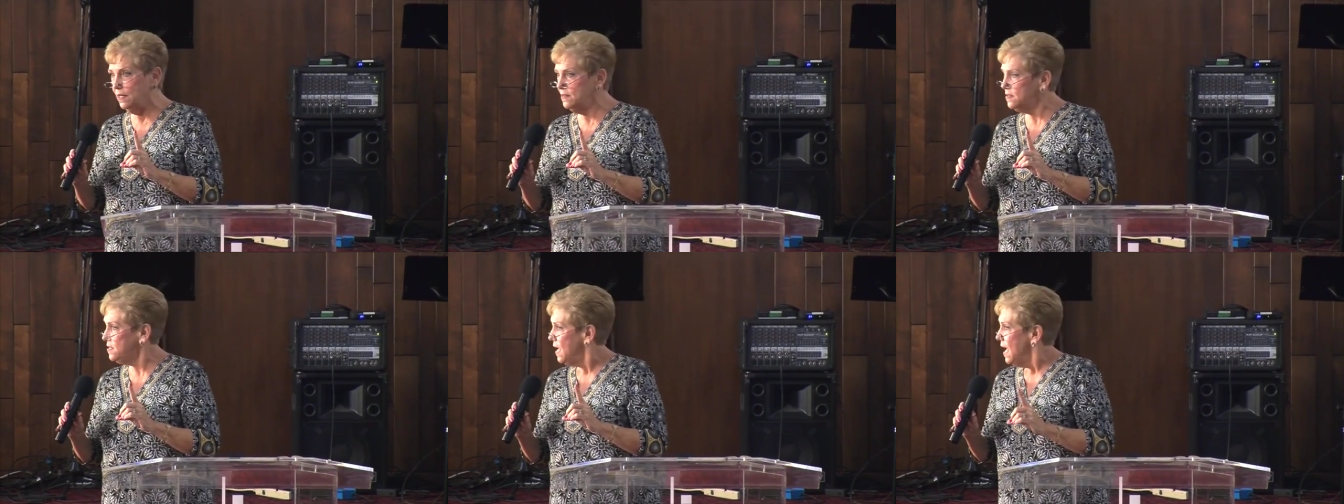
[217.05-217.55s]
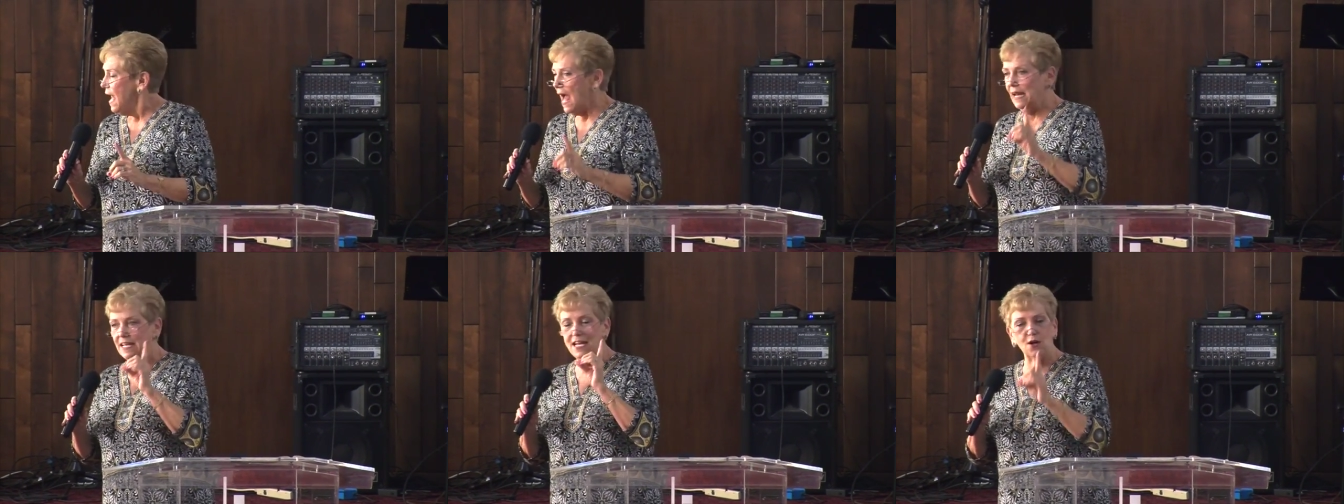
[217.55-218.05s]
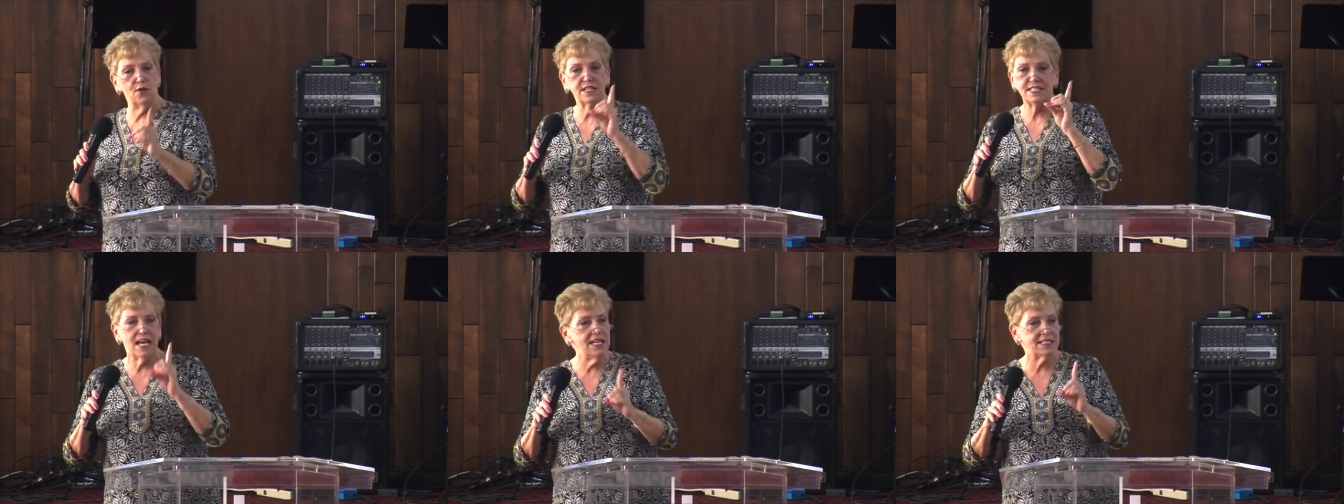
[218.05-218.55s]
buttons and
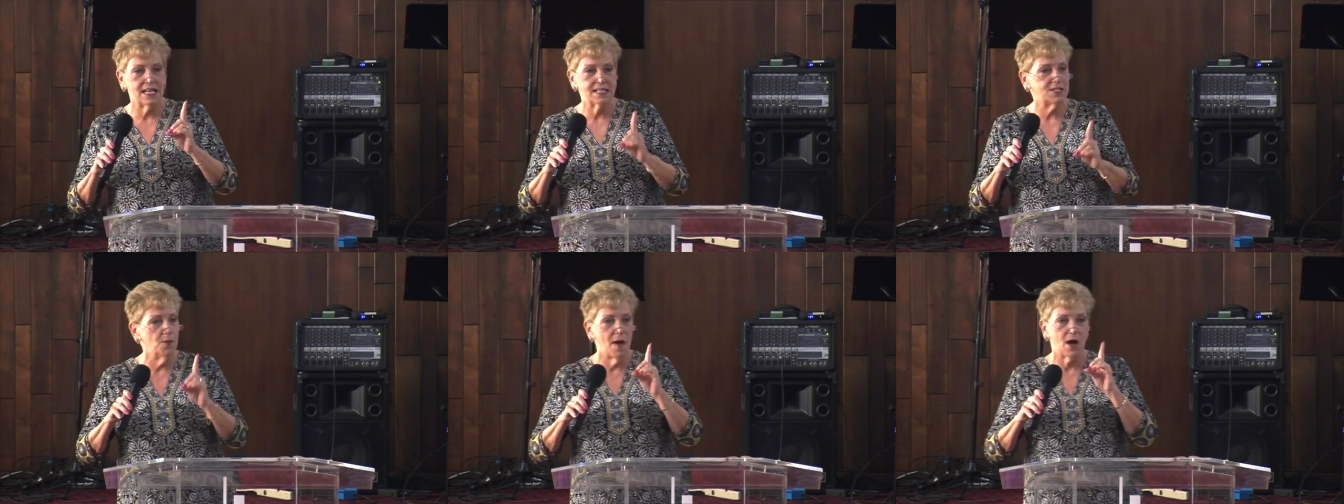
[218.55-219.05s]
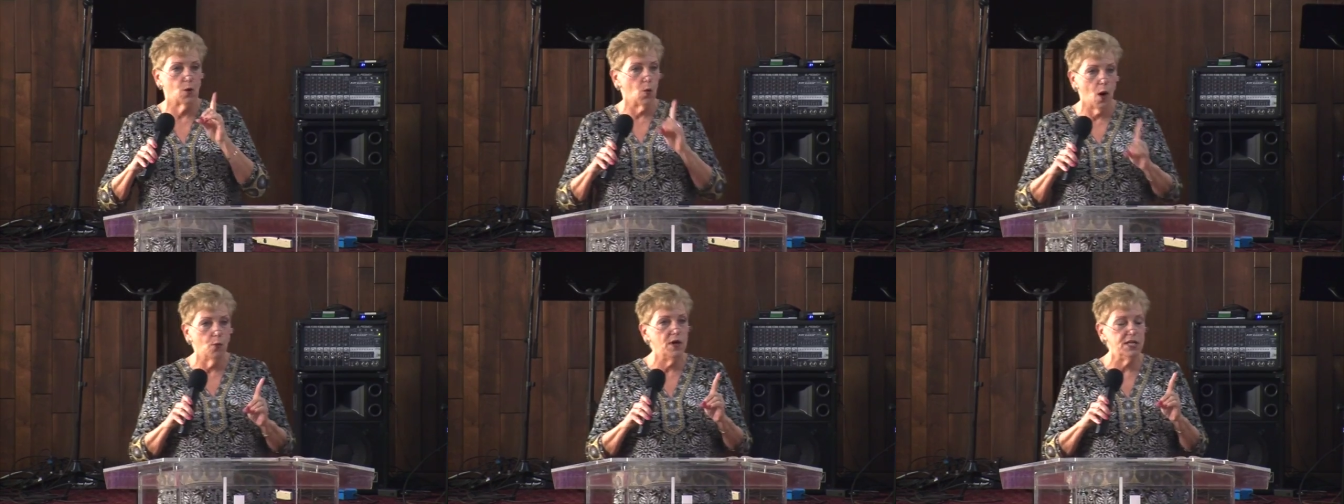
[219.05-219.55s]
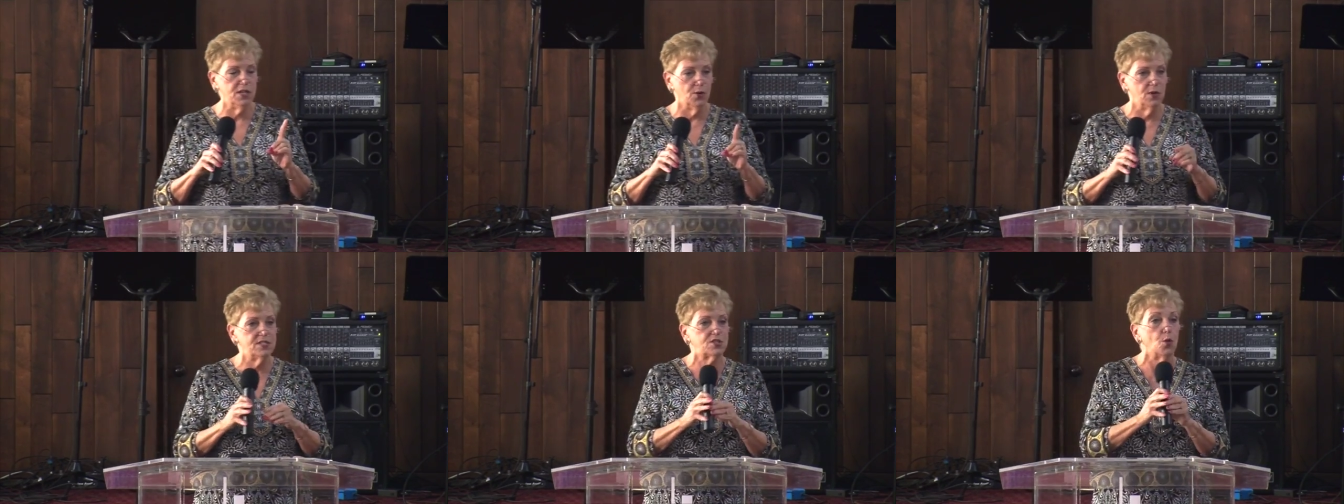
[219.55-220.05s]
irritates us no matter what we
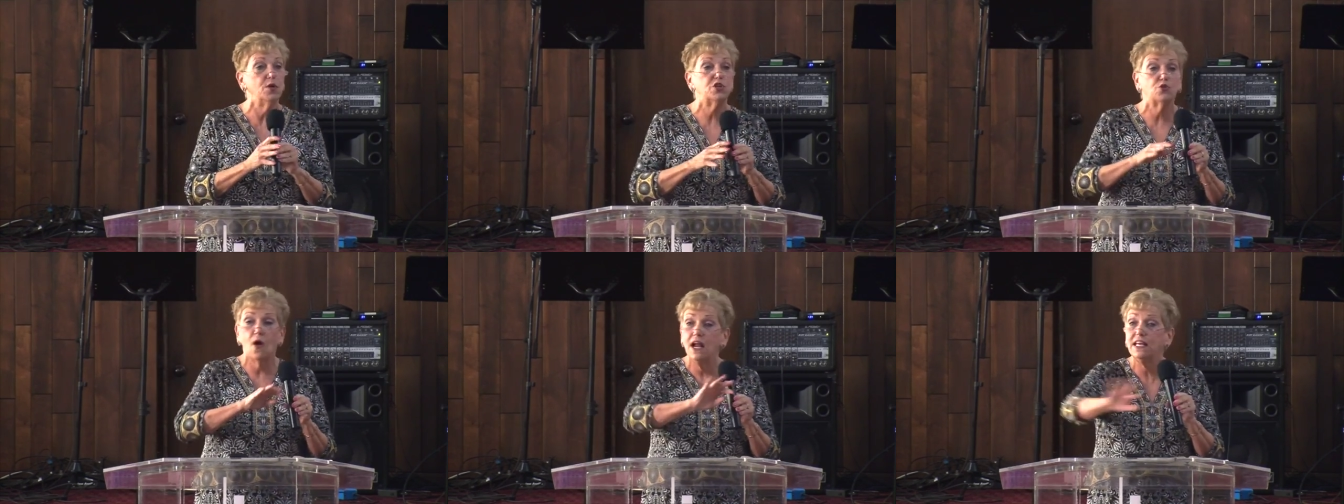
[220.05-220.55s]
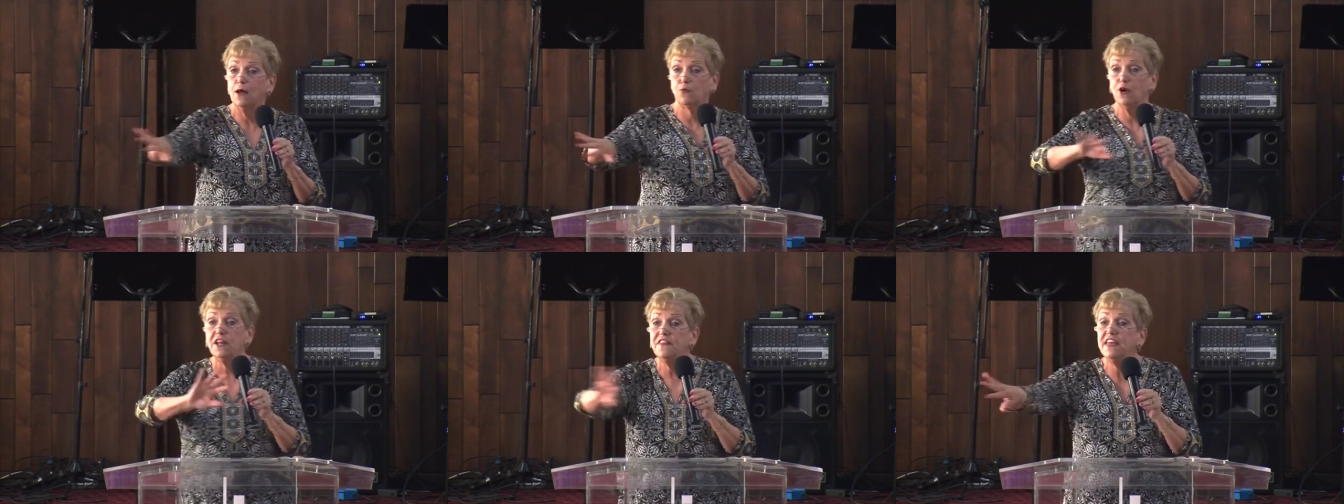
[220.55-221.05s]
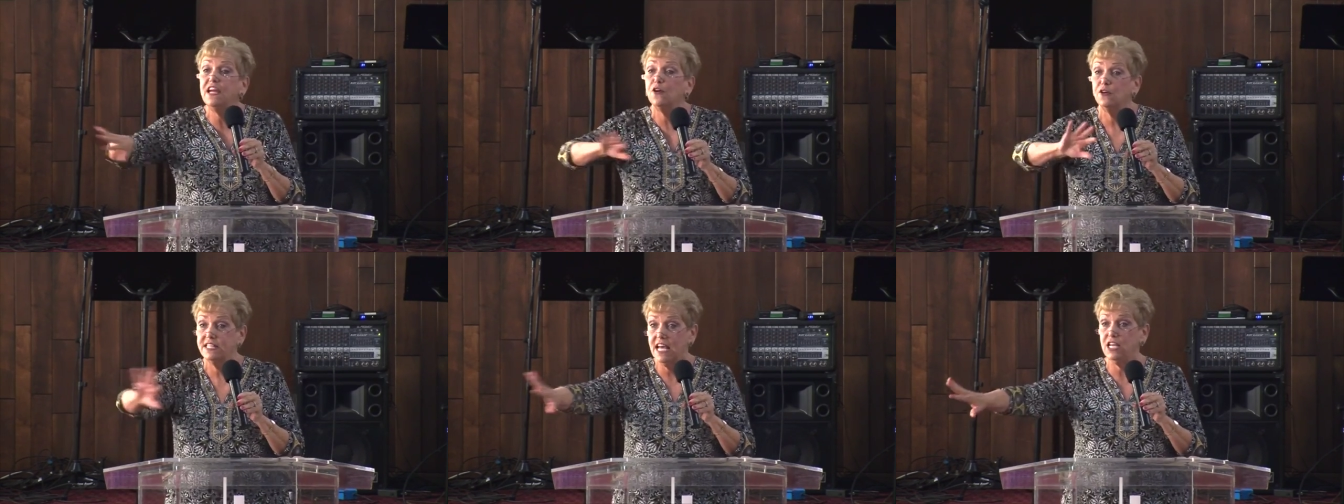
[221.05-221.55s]
do. And so we try to get rid of the
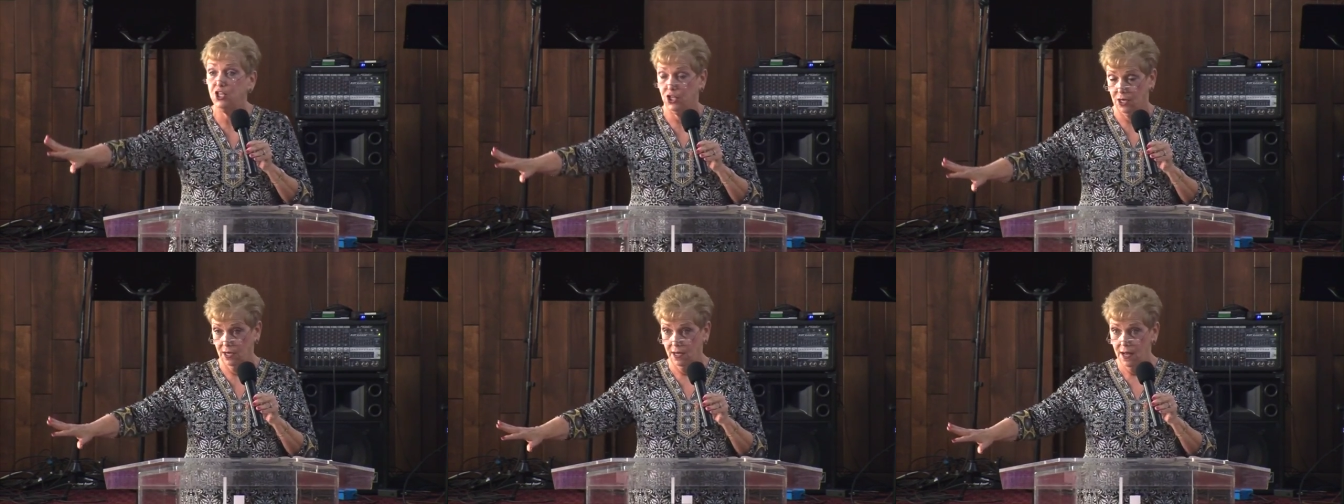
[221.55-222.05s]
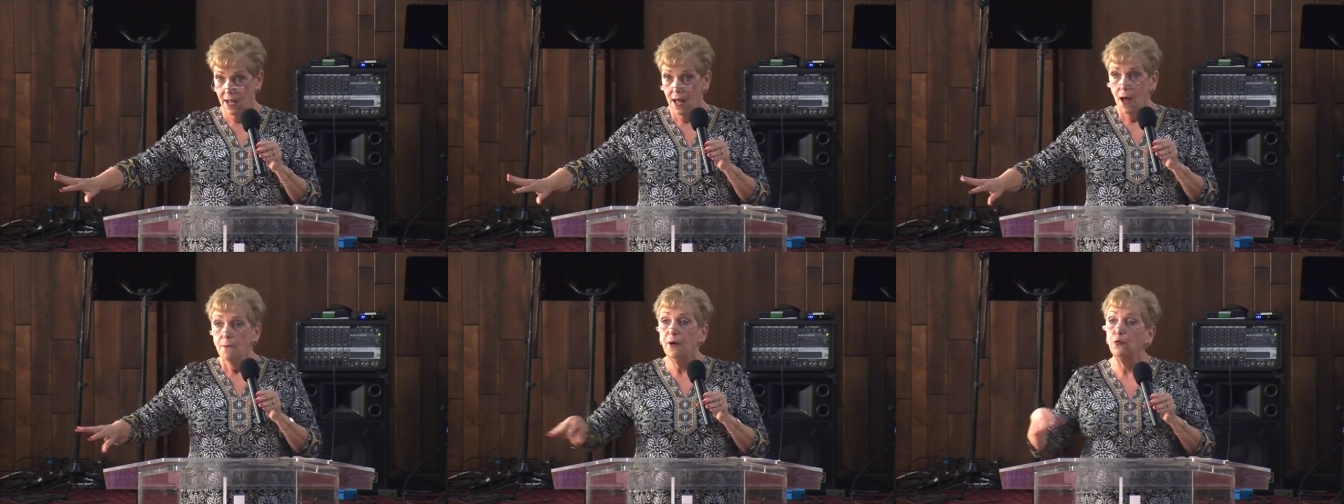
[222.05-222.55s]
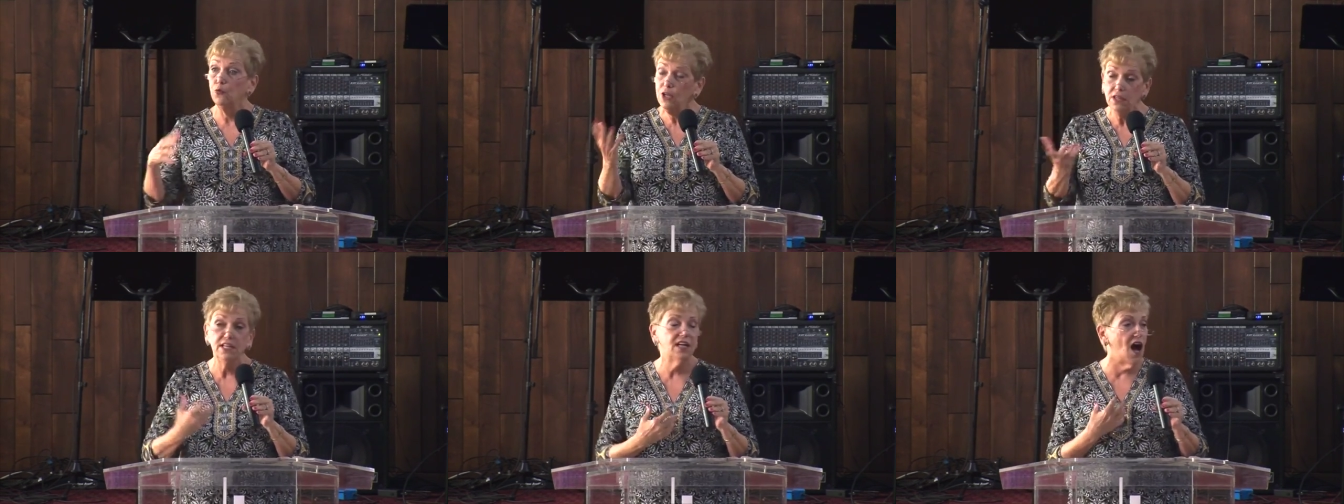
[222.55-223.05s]
irritation. But
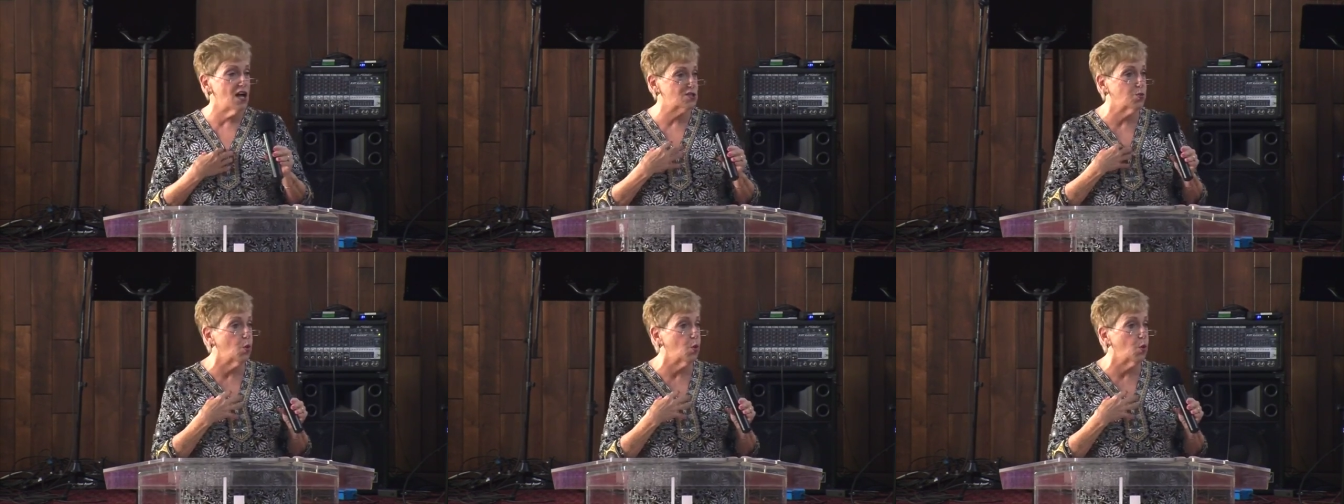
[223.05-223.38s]
really, God's